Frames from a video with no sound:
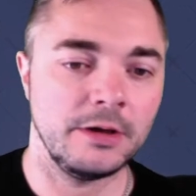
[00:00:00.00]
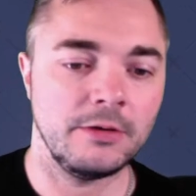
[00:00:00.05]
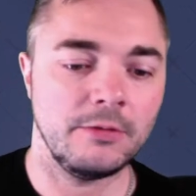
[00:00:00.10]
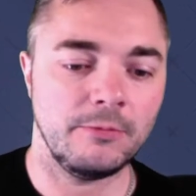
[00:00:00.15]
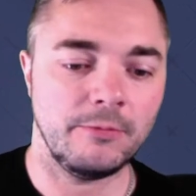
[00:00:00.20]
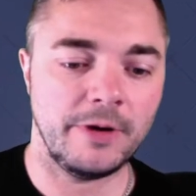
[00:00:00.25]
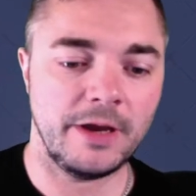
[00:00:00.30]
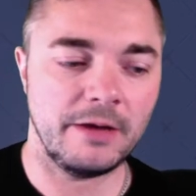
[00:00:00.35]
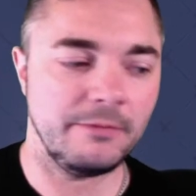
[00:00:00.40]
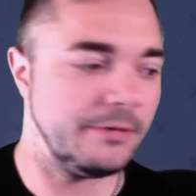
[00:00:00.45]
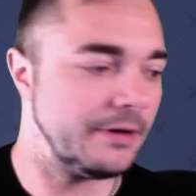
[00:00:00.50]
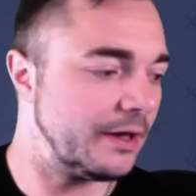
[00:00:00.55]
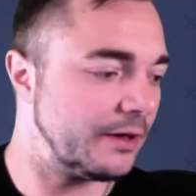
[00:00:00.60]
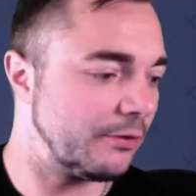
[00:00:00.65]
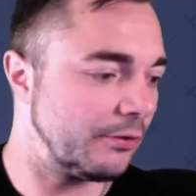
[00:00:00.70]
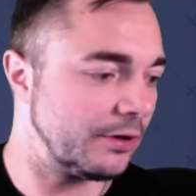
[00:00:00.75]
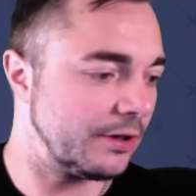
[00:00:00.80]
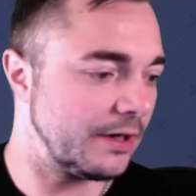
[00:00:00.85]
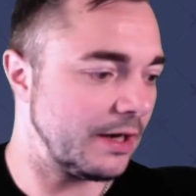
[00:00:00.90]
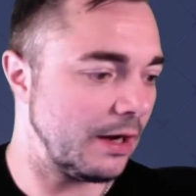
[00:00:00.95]
where we are
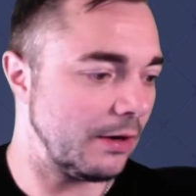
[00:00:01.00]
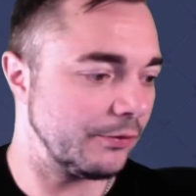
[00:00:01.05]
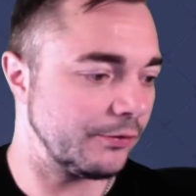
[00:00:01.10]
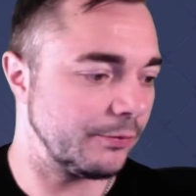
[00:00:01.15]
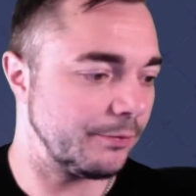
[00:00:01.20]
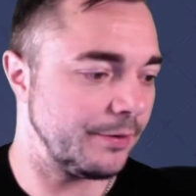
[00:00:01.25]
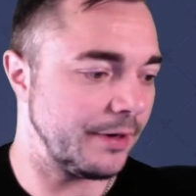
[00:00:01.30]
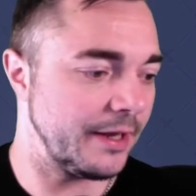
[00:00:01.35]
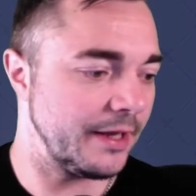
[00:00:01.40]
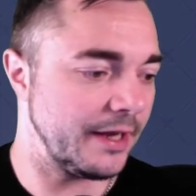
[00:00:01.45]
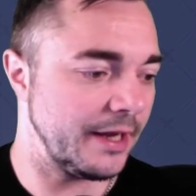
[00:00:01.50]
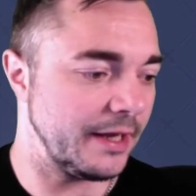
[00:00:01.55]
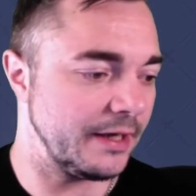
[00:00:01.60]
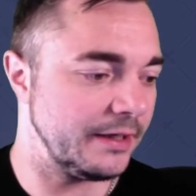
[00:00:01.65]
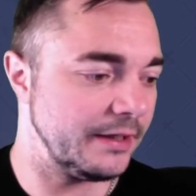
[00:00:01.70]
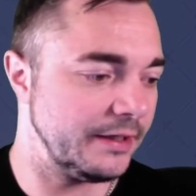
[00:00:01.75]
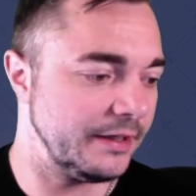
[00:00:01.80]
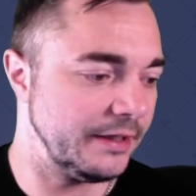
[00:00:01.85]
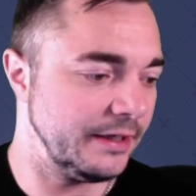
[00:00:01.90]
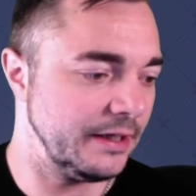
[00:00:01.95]
not allowed to play
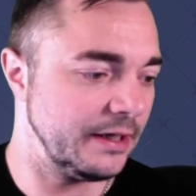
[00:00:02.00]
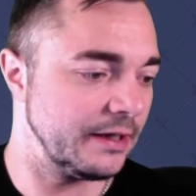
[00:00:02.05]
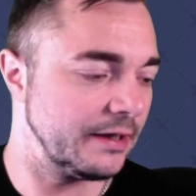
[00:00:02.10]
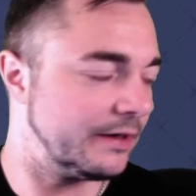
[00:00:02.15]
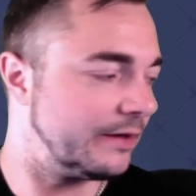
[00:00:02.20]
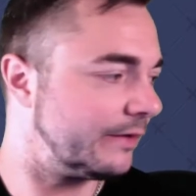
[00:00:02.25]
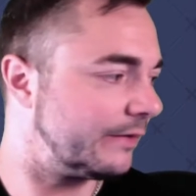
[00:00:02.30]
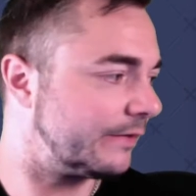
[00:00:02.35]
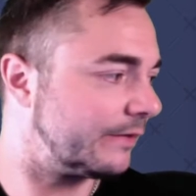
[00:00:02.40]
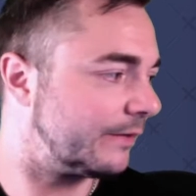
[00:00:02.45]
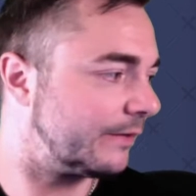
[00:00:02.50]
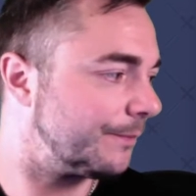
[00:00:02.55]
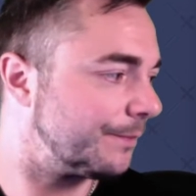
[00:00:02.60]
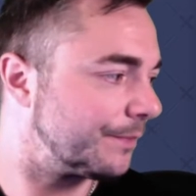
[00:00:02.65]
any healers.